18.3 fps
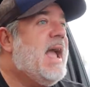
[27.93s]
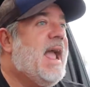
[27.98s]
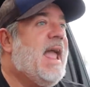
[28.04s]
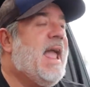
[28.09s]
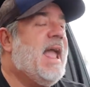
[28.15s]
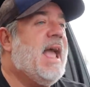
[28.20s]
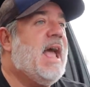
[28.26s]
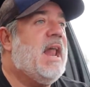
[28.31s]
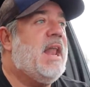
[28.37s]

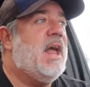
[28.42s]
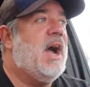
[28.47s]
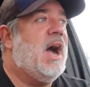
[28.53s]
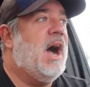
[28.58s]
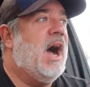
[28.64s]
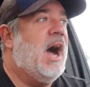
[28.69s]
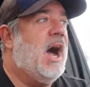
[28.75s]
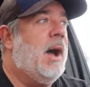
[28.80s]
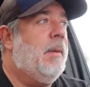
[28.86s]
And
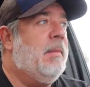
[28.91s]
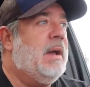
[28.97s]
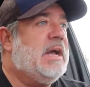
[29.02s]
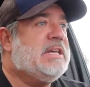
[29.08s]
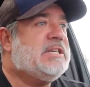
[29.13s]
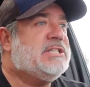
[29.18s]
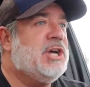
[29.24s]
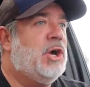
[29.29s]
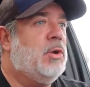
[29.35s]
um,
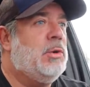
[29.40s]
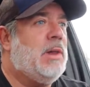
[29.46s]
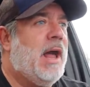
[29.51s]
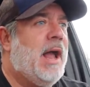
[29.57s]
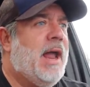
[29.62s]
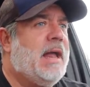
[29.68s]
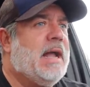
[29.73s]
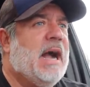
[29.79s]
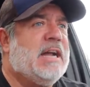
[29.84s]
so
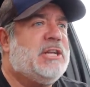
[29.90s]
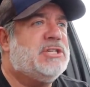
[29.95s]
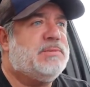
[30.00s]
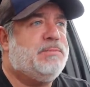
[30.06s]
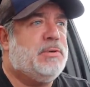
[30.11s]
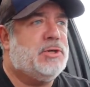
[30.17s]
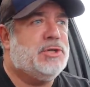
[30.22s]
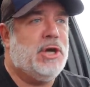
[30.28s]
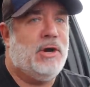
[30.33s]
like I
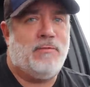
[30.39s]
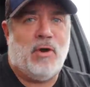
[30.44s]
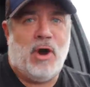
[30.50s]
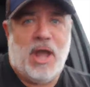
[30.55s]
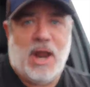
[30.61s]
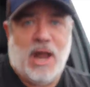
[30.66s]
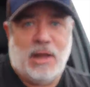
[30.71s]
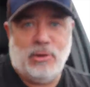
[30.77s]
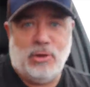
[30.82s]
just pulled over
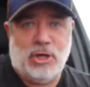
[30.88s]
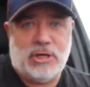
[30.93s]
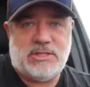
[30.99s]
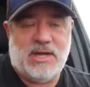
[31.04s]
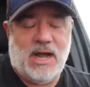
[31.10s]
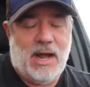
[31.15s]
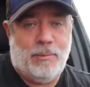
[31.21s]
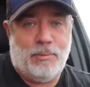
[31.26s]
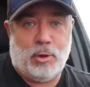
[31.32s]
and I
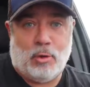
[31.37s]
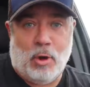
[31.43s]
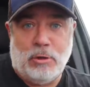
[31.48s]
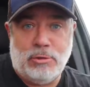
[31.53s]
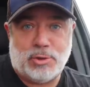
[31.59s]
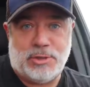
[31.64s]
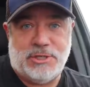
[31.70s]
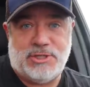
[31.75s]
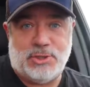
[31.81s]
looked up
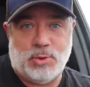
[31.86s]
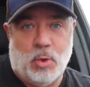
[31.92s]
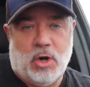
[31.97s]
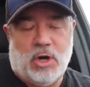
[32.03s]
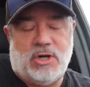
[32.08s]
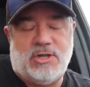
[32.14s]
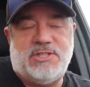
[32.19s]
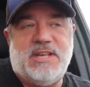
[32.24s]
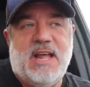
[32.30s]
grocery
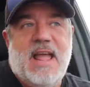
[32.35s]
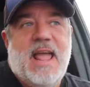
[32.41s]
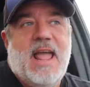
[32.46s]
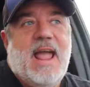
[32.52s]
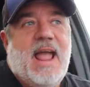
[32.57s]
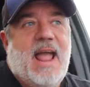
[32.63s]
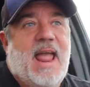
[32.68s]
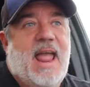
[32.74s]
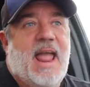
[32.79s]
stores
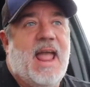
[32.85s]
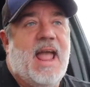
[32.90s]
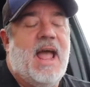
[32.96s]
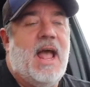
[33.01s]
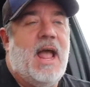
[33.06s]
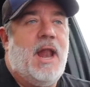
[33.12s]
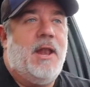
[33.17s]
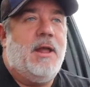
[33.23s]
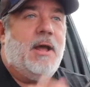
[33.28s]

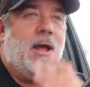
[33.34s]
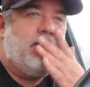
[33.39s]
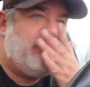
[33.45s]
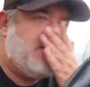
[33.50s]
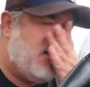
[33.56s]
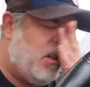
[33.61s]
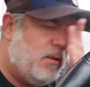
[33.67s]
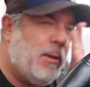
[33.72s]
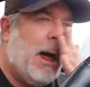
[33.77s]
and
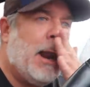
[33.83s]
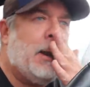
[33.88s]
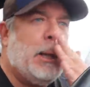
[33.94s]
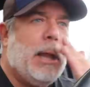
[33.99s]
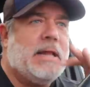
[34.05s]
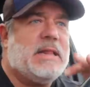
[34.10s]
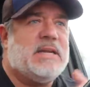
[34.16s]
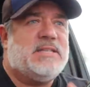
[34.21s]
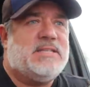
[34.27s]
a lot of
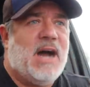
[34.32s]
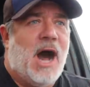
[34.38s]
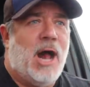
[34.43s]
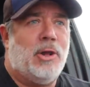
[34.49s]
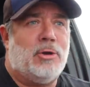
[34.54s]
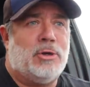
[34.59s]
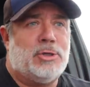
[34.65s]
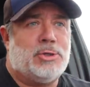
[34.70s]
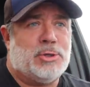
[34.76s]
like the
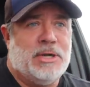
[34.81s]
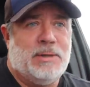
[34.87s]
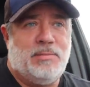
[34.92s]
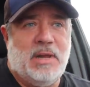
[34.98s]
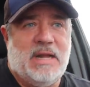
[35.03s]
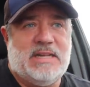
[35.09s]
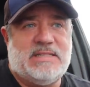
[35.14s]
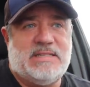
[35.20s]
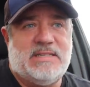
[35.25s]
Dollar Tree
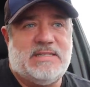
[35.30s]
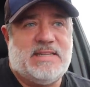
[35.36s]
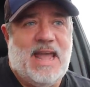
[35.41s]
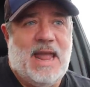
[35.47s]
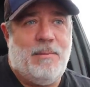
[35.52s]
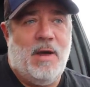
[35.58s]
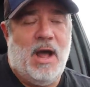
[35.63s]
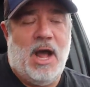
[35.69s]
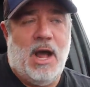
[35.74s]
places
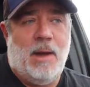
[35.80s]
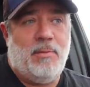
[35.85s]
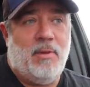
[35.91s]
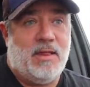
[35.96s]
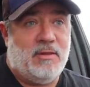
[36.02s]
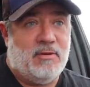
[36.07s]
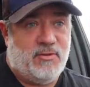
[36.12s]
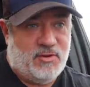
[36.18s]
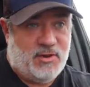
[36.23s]
came up.
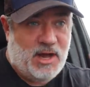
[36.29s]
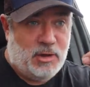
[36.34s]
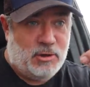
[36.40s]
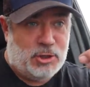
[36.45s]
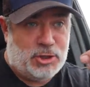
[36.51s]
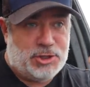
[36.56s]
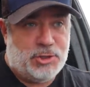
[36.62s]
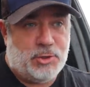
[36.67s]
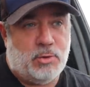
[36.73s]
Like there's a
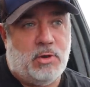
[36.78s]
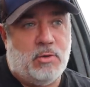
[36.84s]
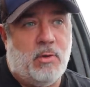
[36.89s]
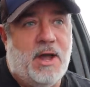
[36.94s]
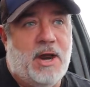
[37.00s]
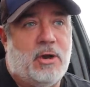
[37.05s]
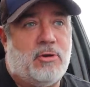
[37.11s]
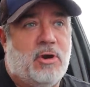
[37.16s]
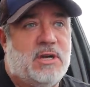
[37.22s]
Dollar General
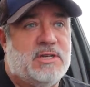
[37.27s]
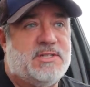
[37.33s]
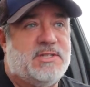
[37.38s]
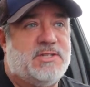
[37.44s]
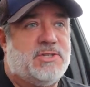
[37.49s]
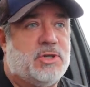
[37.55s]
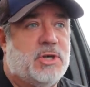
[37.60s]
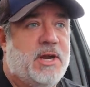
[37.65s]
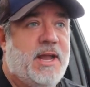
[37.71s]
right across
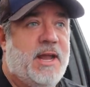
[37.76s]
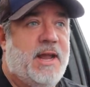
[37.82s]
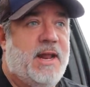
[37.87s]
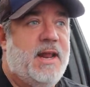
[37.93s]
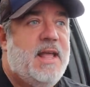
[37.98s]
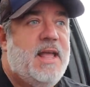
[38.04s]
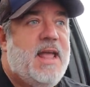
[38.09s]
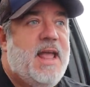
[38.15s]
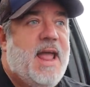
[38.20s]
the
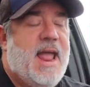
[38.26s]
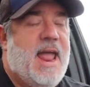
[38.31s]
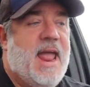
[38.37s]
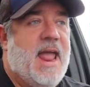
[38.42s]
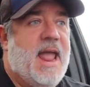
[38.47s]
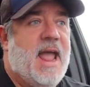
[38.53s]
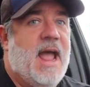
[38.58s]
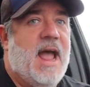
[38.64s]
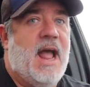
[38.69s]
street,
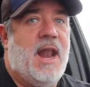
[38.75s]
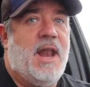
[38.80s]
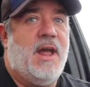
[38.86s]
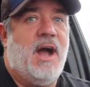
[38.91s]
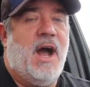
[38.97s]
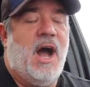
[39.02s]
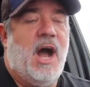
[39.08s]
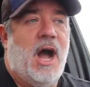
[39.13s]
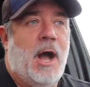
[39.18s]
and
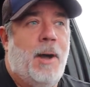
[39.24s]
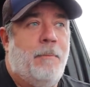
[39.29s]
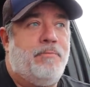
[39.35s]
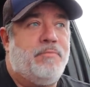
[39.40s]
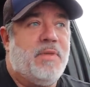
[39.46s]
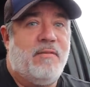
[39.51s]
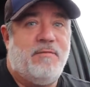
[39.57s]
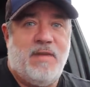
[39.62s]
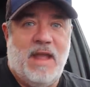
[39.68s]

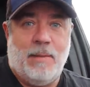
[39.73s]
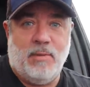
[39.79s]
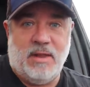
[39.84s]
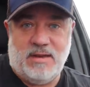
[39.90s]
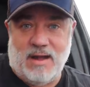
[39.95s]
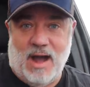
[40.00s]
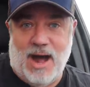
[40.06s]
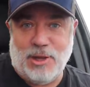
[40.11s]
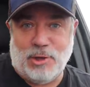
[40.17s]
um,
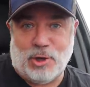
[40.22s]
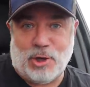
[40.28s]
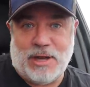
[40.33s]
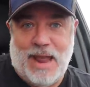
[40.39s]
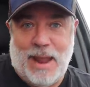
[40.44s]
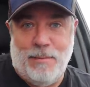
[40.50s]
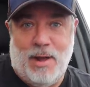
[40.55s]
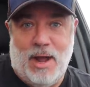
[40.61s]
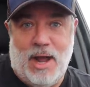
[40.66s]
Family Dollar
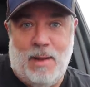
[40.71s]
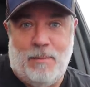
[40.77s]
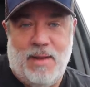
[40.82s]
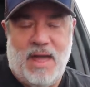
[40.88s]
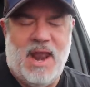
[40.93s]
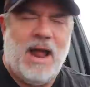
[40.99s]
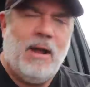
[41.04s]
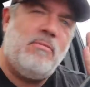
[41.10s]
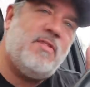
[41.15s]
came up,
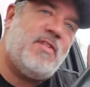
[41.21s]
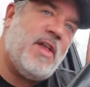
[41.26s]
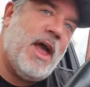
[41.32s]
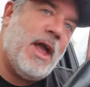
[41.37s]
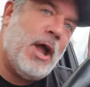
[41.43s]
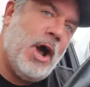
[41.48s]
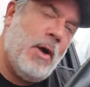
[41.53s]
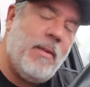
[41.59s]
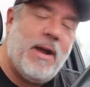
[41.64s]
and I was
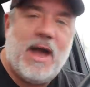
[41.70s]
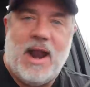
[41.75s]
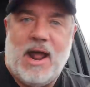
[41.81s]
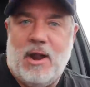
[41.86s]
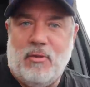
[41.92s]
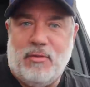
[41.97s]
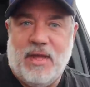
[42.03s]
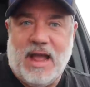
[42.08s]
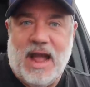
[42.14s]
like, oh my god,
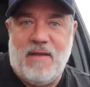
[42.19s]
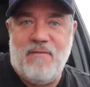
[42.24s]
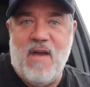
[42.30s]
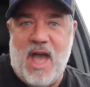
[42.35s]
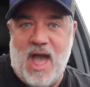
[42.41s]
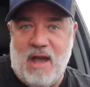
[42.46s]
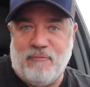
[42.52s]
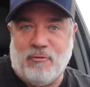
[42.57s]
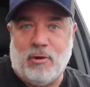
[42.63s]
I don't think I've
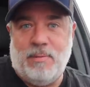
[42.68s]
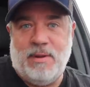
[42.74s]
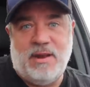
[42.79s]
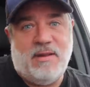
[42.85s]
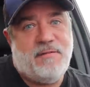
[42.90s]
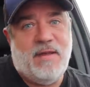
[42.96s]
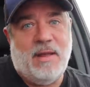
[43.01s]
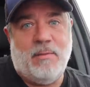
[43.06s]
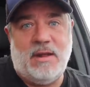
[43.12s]
ever been
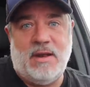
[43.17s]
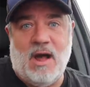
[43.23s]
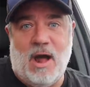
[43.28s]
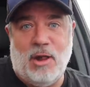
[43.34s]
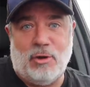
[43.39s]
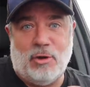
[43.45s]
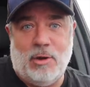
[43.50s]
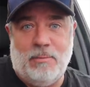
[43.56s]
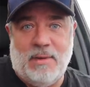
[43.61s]
to Family
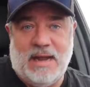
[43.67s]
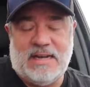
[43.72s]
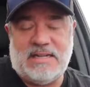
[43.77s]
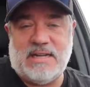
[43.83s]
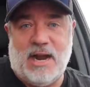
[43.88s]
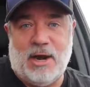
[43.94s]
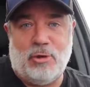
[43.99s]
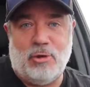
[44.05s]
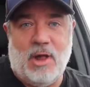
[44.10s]
Dollar in my
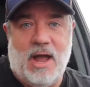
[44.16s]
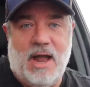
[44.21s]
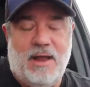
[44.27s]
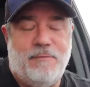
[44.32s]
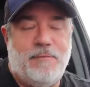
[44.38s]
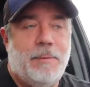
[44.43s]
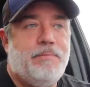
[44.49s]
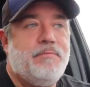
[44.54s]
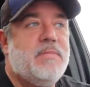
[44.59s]
entire
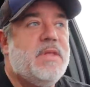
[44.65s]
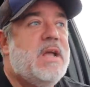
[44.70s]
life.